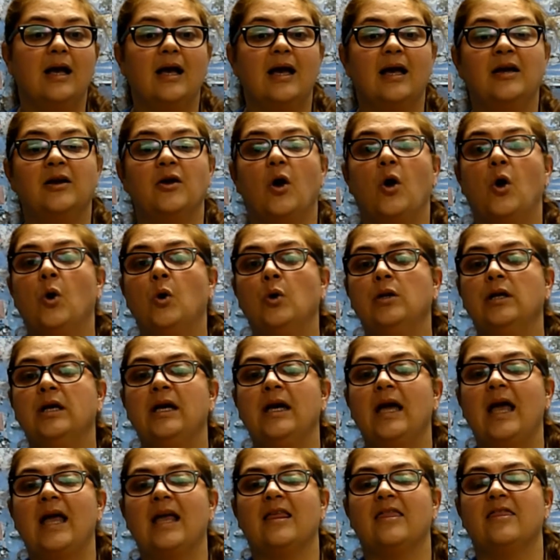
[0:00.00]
And
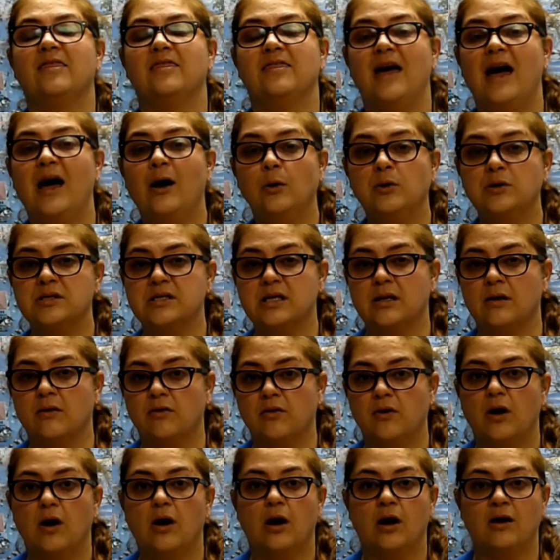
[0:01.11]
only 1,000th
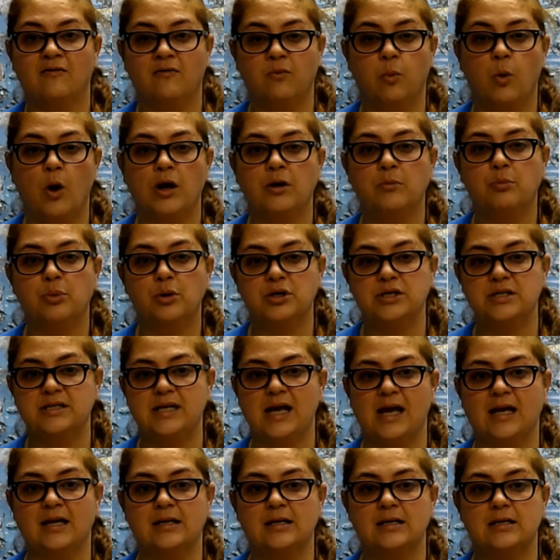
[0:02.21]
of
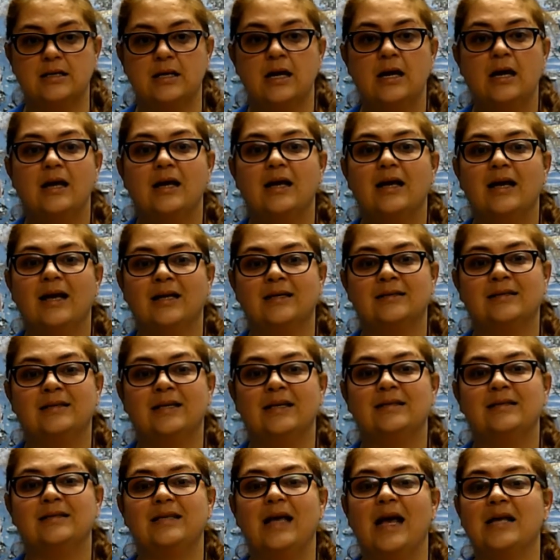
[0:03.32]
1%
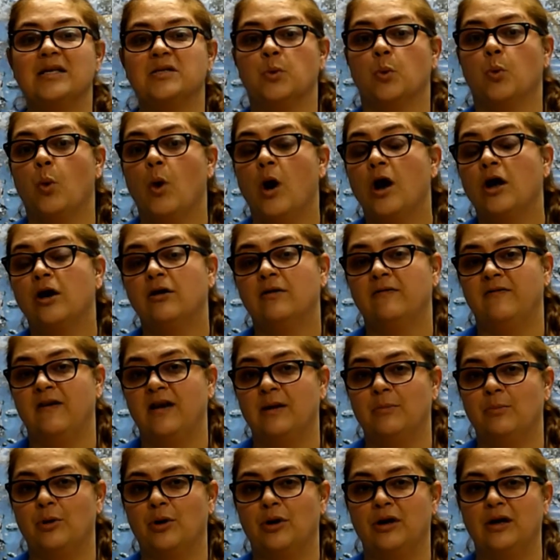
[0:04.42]
exists as water
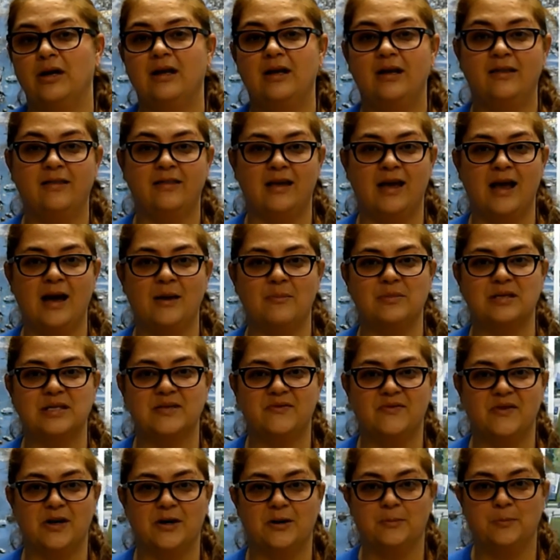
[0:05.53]
vapor in the
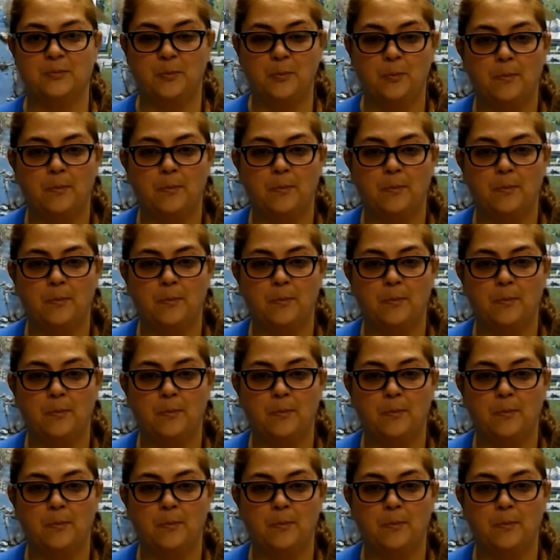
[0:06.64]
atmosphere.